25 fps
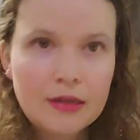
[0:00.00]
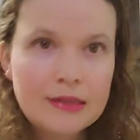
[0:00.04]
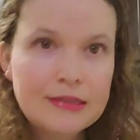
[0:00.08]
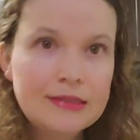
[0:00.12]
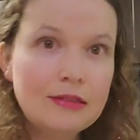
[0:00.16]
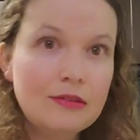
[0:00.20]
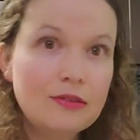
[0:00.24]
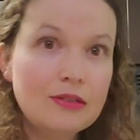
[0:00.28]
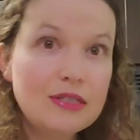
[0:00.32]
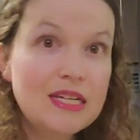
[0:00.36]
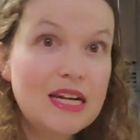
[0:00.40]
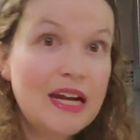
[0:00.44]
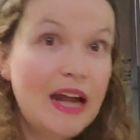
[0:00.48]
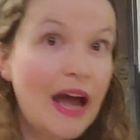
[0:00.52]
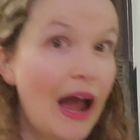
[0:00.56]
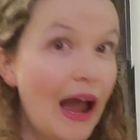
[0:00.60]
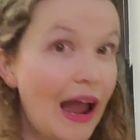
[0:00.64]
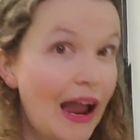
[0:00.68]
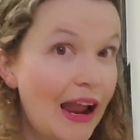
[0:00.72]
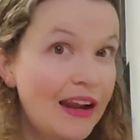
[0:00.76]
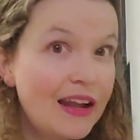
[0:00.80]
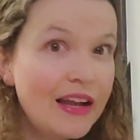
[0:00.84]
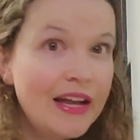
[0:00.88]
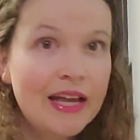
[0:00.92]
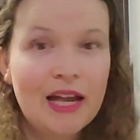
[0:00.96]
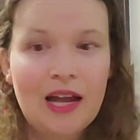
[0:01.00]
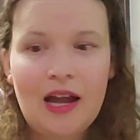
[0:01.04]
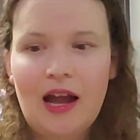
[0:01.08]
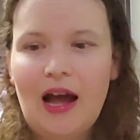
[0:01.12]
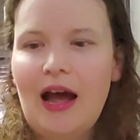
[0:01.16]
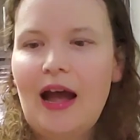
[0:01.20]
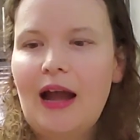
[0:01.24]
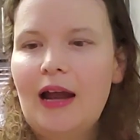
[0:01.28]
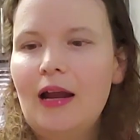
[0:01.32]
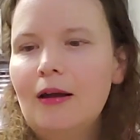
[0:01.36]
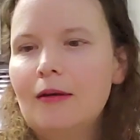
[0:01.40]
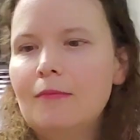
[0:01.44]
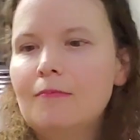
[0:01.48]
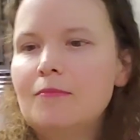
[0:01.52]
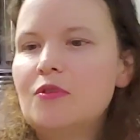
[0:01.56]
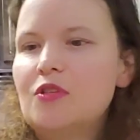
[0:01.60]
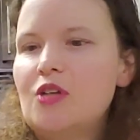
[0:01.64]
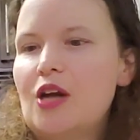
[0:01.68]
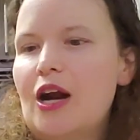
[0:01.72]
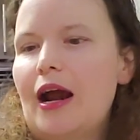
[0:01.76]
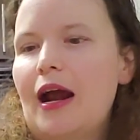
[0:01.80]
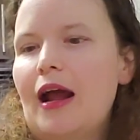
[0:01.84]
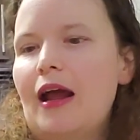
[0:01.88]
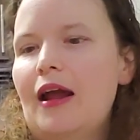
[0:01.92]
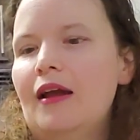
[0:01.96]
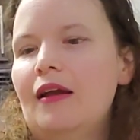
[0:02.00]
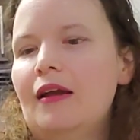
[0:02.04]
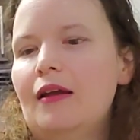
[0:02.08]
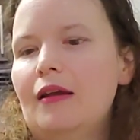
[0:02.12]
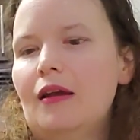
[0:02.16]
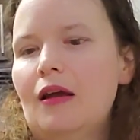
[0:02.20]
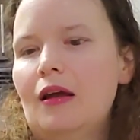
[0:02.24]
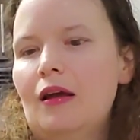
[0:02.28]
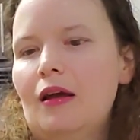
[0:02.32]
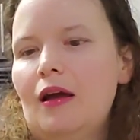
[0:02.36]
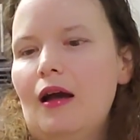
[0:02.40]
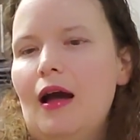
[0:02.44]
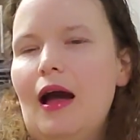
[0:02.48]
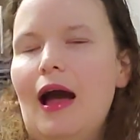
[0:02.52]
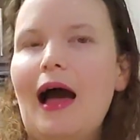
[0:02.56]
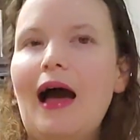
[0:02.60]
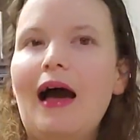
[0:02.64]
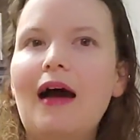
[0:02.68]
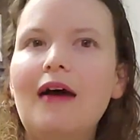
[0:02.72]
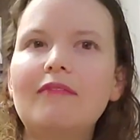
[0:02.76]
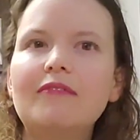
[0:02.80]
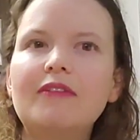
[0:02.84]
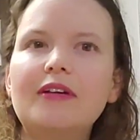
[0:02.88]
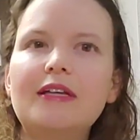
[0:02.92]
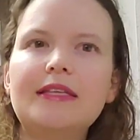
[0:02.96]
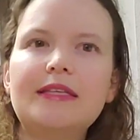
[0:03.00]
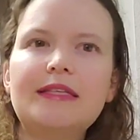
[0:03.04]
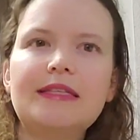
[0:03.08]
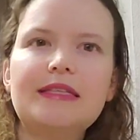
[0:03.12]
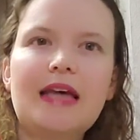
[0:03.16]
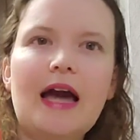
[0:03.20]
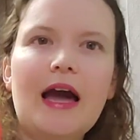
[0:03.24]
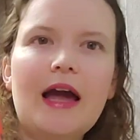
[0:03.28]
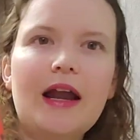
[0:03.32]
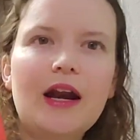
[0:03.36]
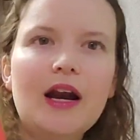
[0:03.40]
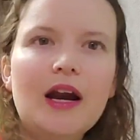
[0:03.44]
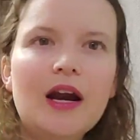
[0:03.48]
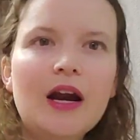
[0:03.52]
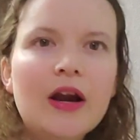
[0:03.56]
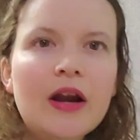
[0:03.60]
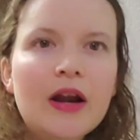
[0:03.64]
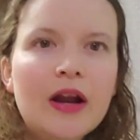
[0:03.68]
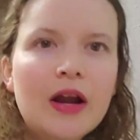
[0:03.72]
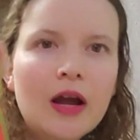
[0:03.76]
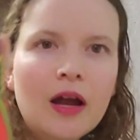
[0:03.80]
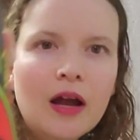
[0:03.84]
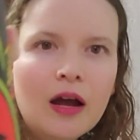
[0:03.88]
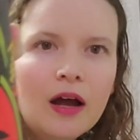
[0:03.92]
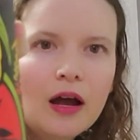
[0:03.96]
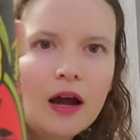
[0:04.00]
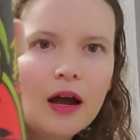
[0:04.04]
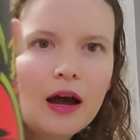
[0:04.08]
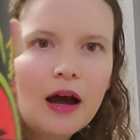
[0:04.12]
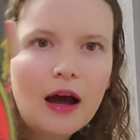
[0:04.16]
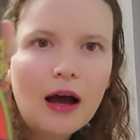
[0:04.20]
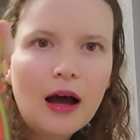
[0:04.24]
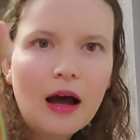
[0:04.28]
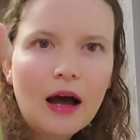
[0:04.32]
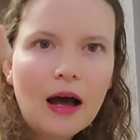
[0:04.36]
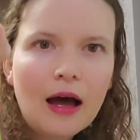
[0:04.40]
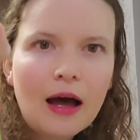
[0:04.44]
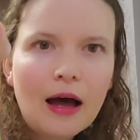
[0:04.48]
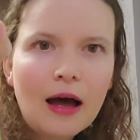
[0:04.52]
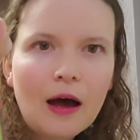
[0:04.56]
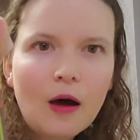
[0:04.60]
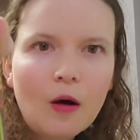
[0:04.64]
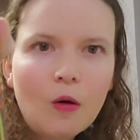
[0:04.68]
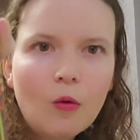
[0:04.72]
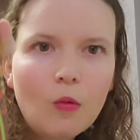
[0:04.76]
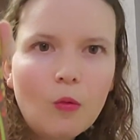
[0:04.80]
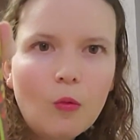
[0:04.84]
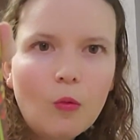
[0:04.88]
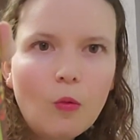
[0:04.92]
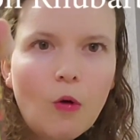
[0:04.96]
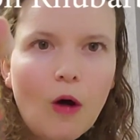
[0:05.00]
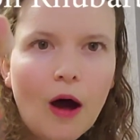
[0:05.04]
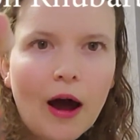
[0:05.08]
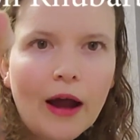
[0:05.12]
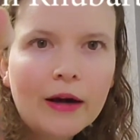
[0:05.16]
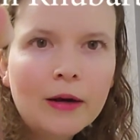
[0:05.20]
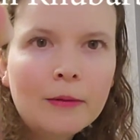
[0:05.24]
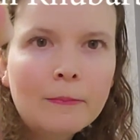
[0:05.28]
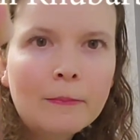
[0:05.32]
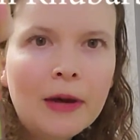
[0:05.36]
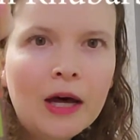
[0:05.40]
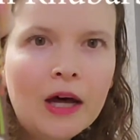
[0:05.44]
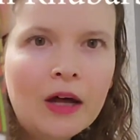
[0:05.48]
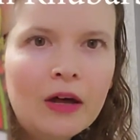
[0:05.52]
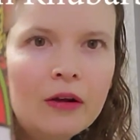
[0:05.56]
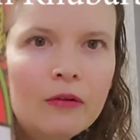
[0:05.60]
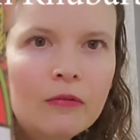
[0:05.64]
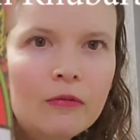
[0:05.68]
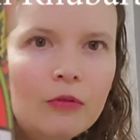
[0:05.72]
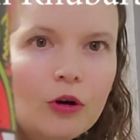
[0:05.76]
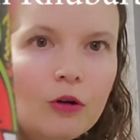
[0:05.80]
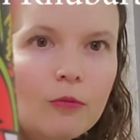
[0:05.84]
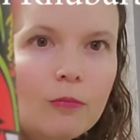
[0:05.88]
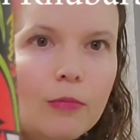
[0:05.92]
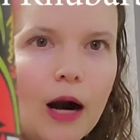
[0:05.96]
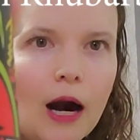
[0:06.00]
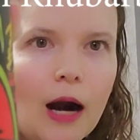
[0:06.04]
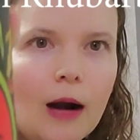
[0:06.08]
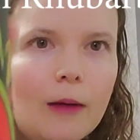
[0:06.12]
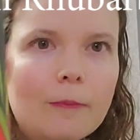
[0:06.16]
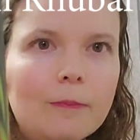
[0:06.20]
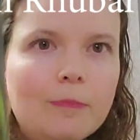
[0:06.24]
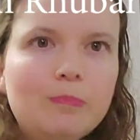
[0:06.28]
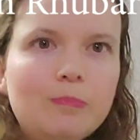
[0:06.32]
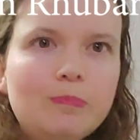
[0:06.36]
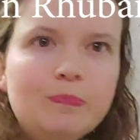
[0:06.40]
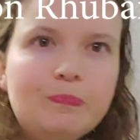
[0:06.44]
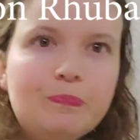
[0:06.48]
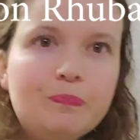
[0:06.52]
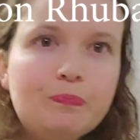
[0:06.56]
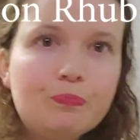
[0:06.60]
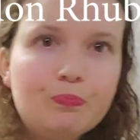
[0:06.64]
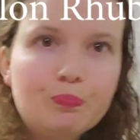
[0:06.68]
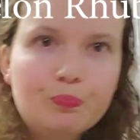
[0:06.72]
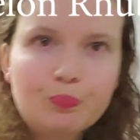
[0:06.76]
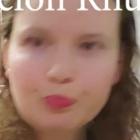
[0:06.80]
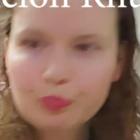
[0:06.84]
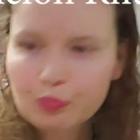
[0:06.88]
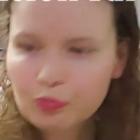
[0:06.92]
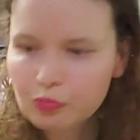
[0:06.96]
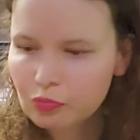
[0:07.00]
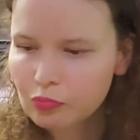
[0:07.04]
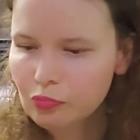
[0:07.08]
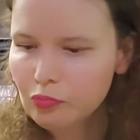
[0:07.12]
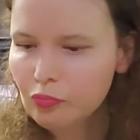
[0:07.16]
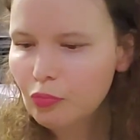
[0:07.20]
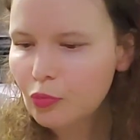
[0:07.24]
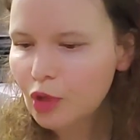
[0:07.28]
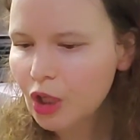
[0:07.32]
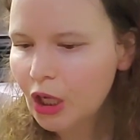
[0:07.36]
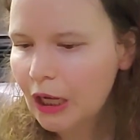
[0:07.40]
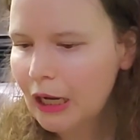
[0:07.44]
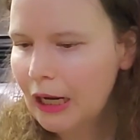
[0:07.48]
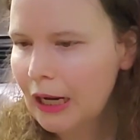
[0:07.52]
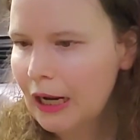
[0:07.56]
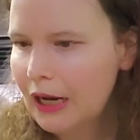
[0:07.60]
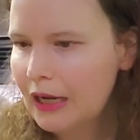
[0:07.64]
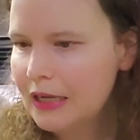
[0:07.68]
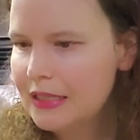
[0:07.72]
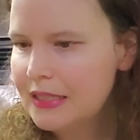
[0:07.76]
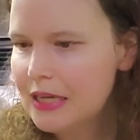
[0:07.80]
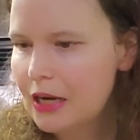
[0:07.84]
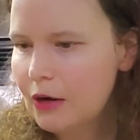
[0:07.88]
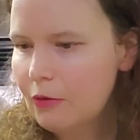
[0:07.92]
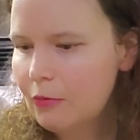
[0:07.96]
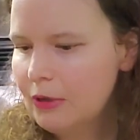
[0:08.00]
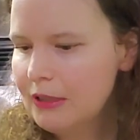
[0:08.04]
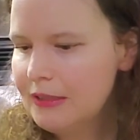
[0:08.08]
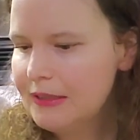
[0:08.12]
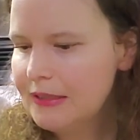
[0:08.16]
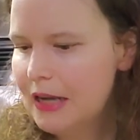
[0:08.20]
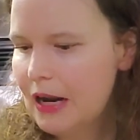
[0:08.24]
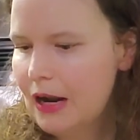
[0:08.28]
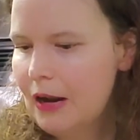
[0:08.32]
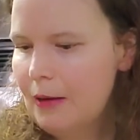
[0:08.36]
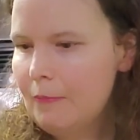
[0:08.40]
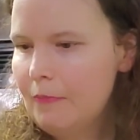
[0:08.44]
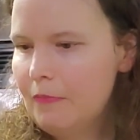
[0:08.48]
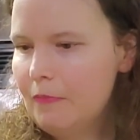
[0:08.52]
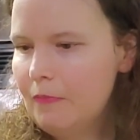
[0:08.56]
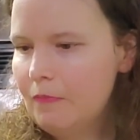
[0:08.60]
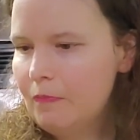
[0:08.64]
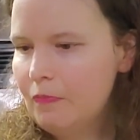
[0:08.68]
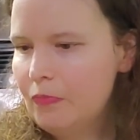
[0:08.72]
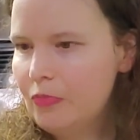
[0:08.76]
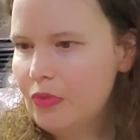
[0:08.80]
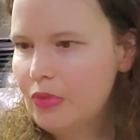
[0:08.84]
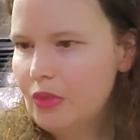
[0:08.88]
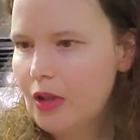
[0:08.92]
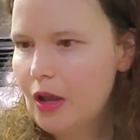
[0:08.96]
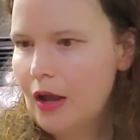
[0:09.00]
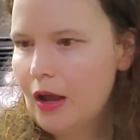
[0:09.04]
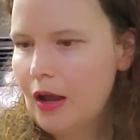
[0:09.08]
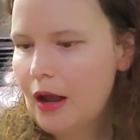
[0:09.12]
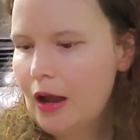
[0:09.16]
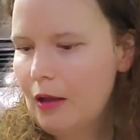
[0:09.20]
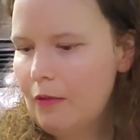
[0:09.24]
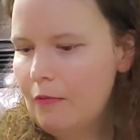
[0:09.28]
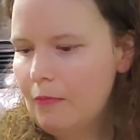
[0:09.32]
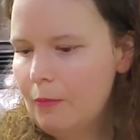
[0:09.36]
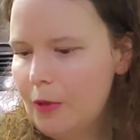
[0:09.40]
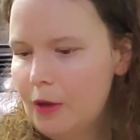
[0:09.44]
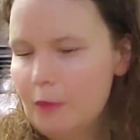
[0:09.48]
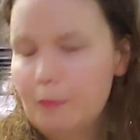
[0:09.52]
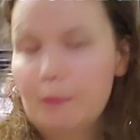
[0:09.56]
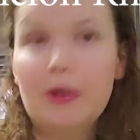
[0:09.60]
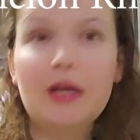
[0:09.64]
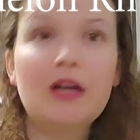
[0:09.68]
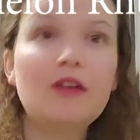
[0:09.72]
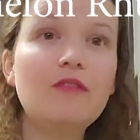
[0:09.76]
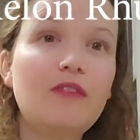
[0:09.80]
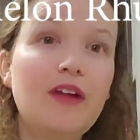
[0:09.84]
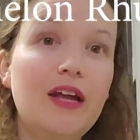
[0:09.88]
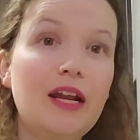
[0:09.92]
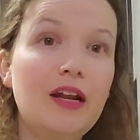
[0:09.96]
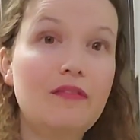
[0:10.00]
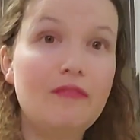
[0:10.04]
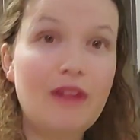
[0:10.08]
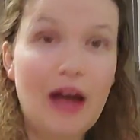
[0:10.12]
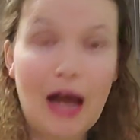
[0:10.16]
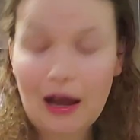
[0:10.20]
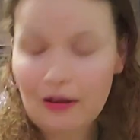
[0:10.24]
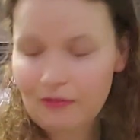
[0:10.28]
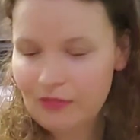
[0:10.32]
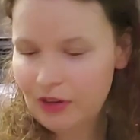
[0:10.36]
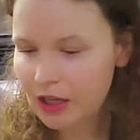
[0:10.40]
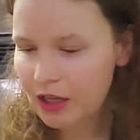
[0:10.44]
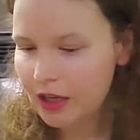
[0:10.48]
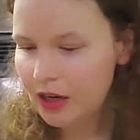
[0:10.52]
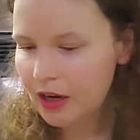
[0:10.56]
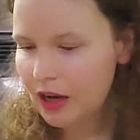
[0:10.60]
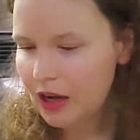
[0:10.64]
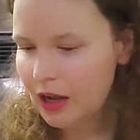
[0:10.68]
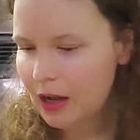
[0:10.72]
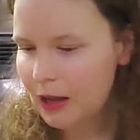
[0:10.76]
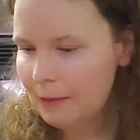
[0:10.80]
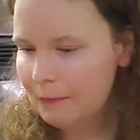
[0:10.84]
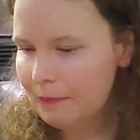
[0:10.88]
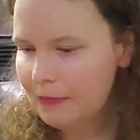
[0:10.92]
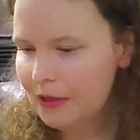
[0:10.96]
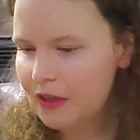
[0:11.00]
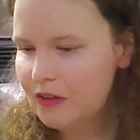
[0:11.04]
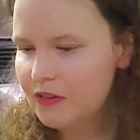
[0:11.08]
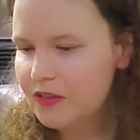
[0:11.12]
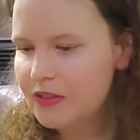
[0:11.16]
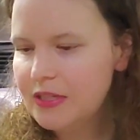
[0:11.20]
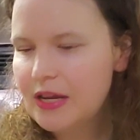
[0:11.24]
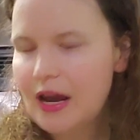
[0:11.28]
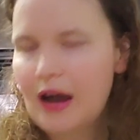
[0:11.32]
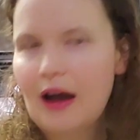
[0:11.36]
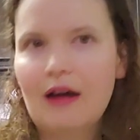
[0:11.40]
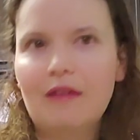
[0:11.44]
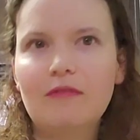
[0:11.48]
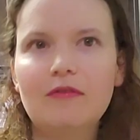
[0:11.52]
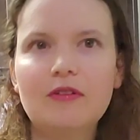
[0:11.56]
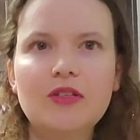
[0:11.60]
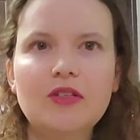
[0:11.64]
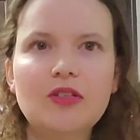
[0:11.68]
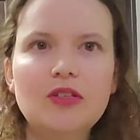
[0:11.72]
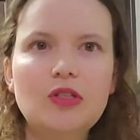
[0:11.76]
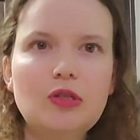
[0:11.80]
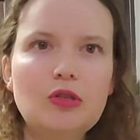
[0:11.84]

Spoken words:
so today I am trying Avid Cider watermelon rhubarb. And I will say I'm a big fan of Avid. They used to have a